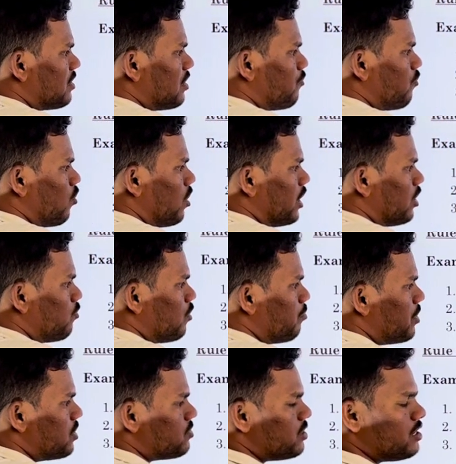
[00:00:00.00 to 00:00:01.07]
the following verb
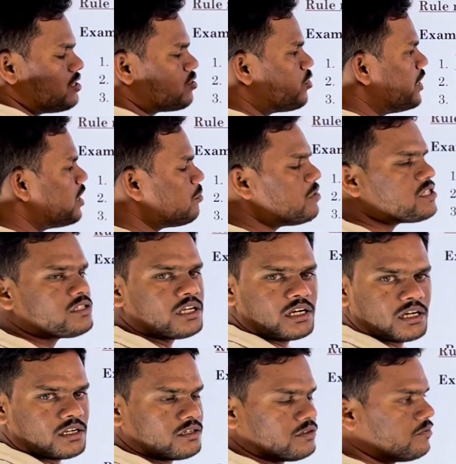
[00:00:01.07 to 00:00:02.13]
also is going to be singular.